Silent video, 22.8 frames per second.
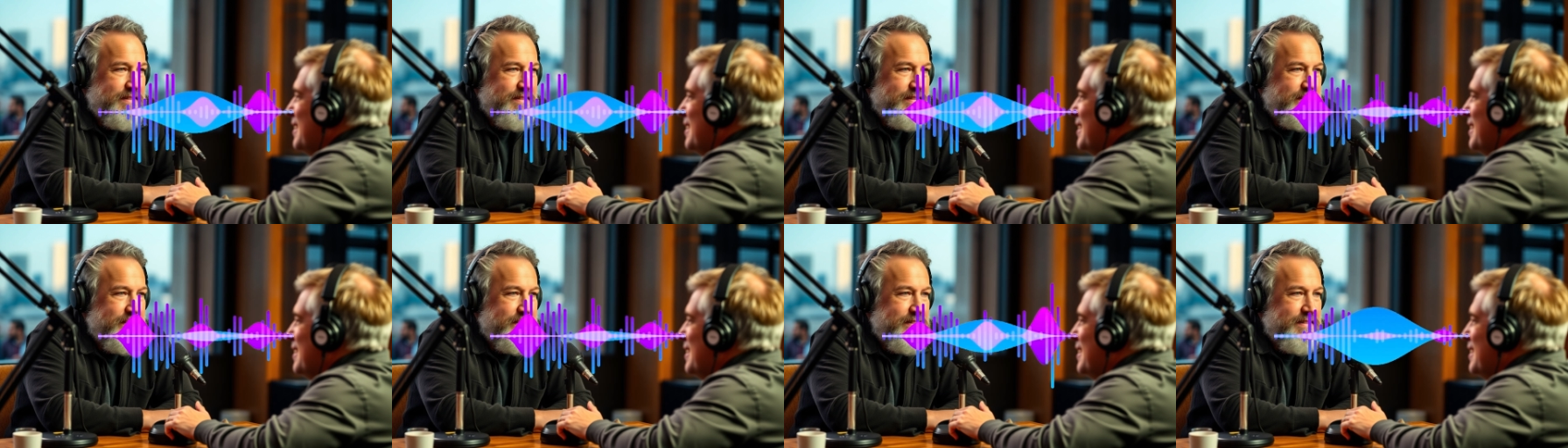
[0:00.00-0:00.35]

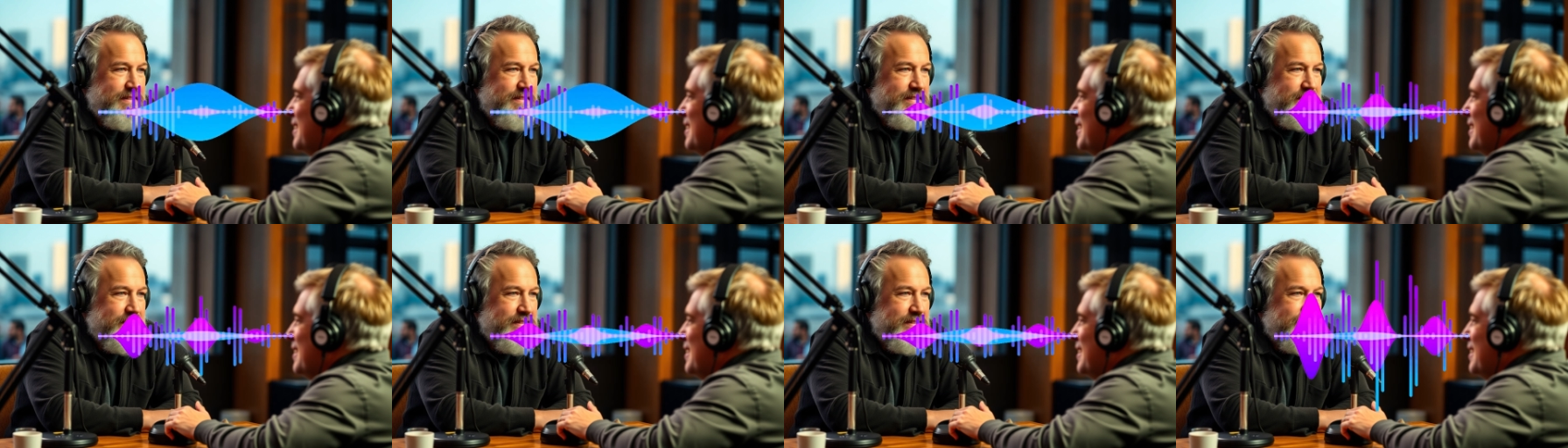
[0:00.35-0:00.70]

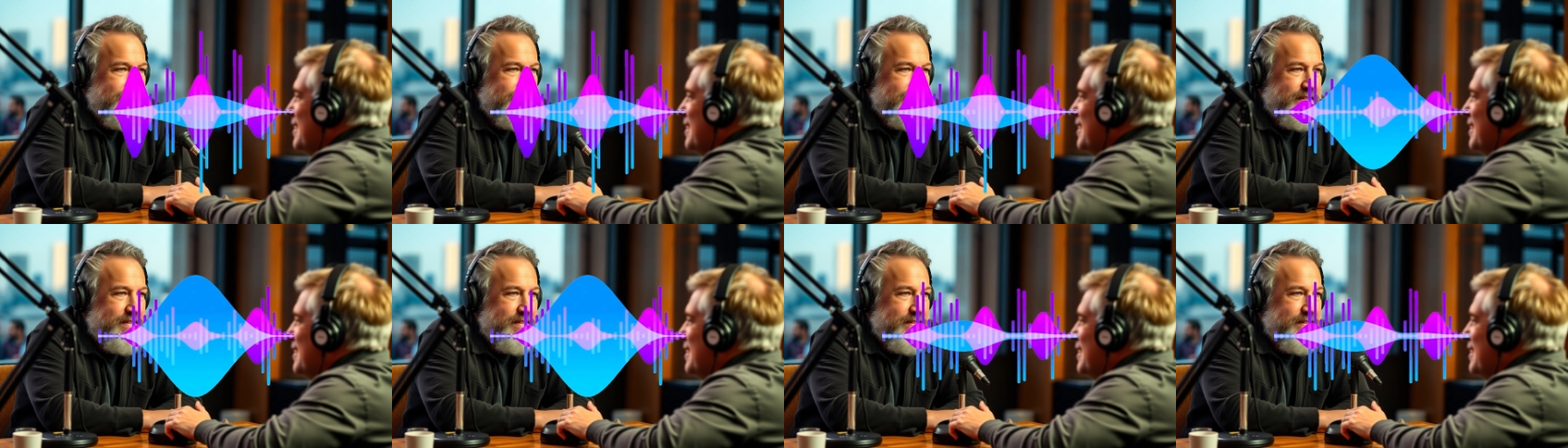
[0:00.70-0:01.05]
you're
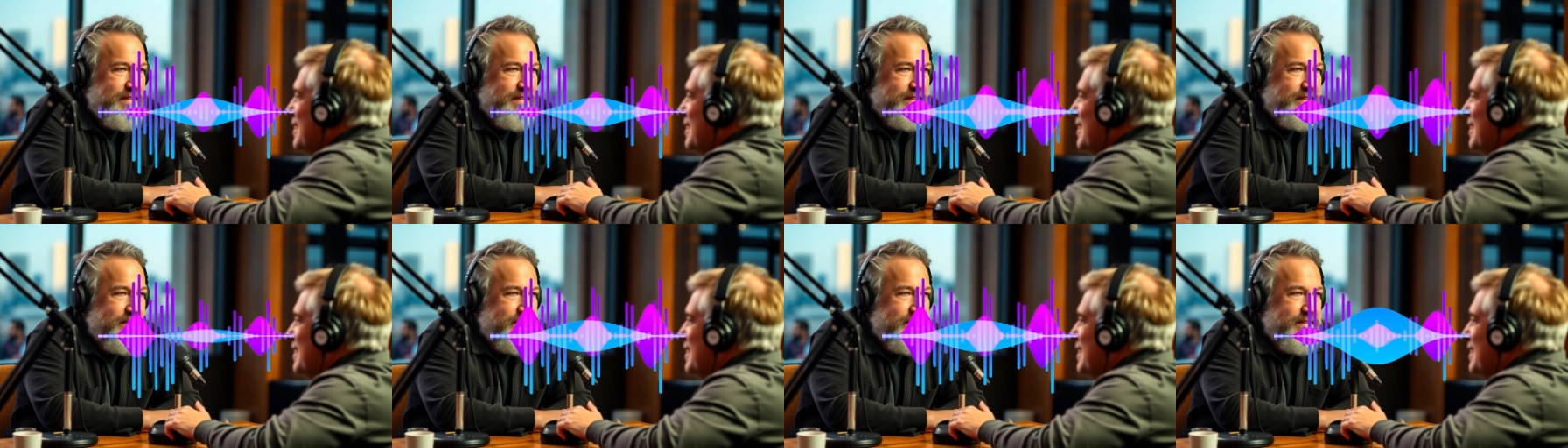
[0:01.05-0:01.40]
going to
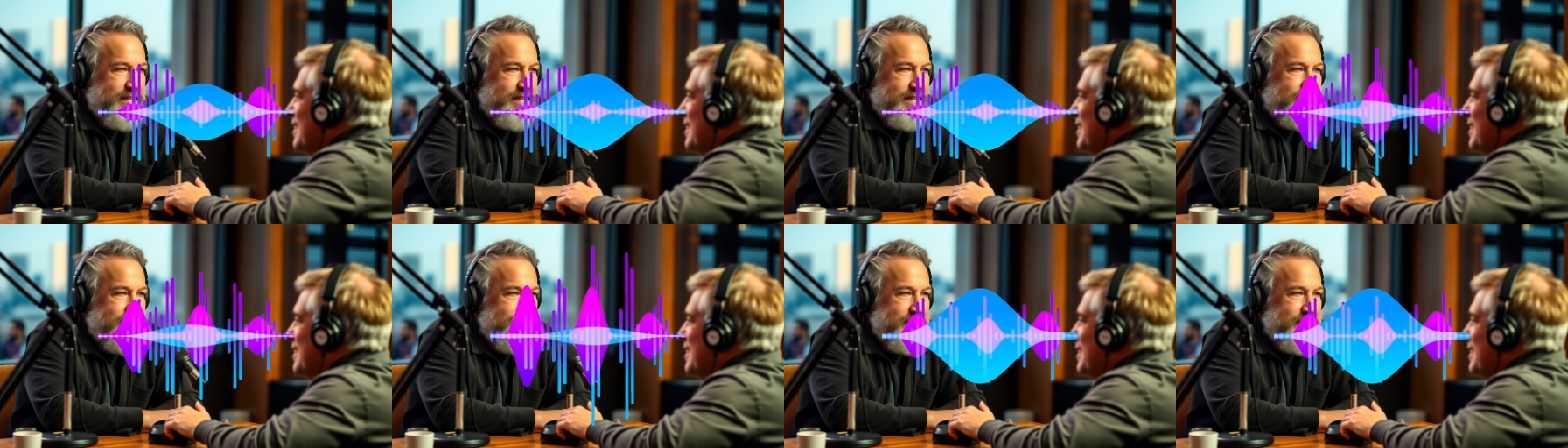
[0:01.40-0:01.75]
limit your
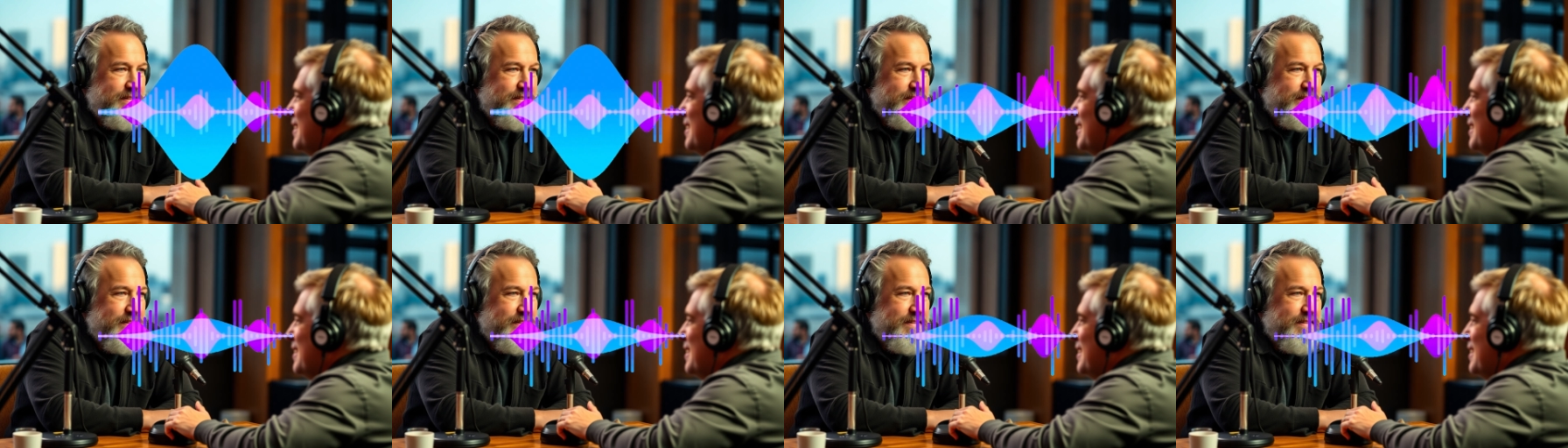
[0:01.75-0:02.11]
own
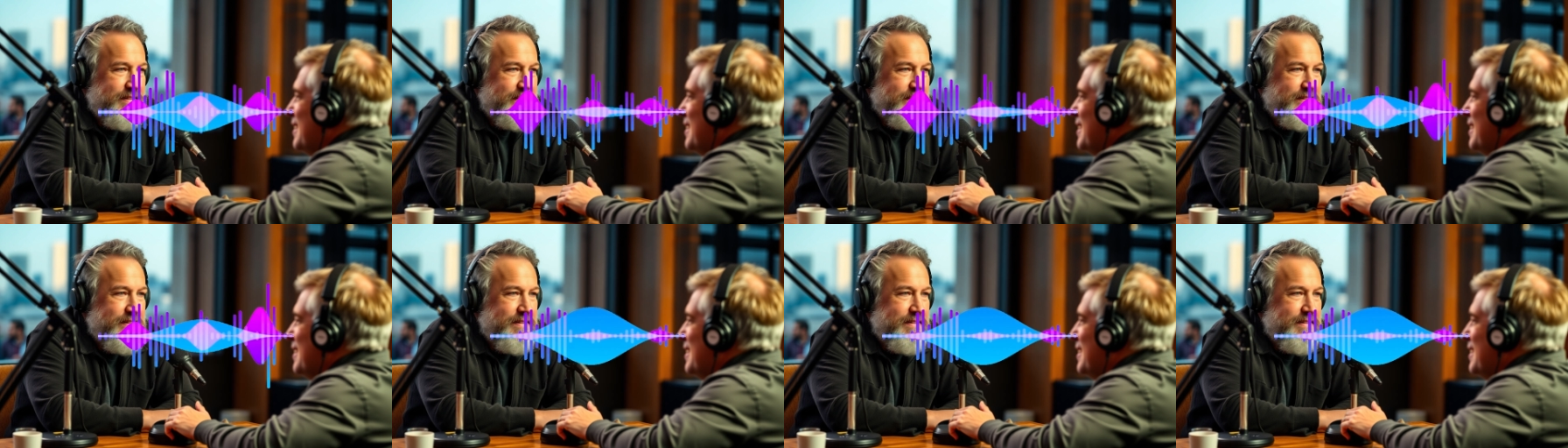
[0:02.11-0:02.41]
growth.